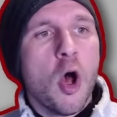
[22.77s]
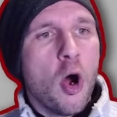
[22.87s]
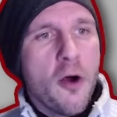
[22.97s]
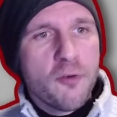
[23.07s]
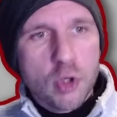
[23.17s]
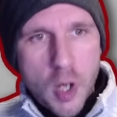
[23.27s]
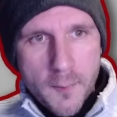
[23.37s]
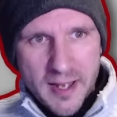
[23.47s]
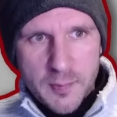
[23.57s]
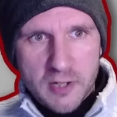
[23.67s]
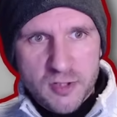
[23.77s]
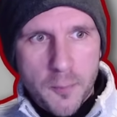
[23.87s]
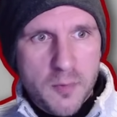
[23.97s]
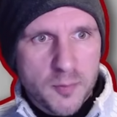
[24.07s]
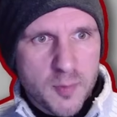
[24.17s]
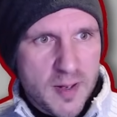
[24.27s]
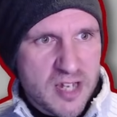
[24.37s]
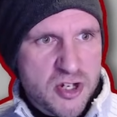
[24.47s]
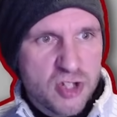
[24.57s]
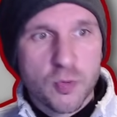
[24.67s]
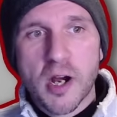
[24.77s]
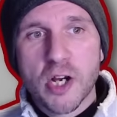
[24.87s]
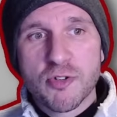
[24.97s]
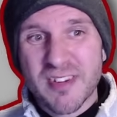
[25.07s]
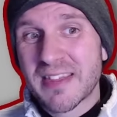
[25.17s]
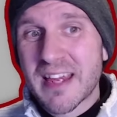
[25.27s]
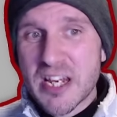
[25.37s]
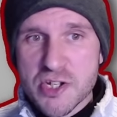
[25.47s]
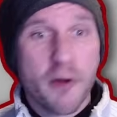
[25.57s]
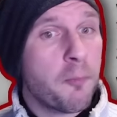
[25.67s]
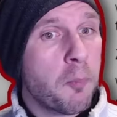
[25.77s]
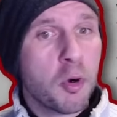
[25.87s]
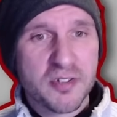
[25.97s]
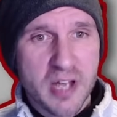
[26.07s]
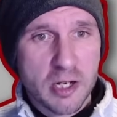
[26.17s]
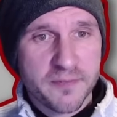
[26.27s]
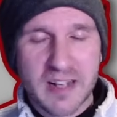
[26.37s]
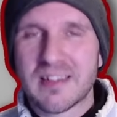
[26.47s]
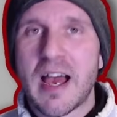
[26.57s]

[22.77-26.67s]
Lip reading: Overall combat experience optimizations, we are addressing the issue of poor sound effects.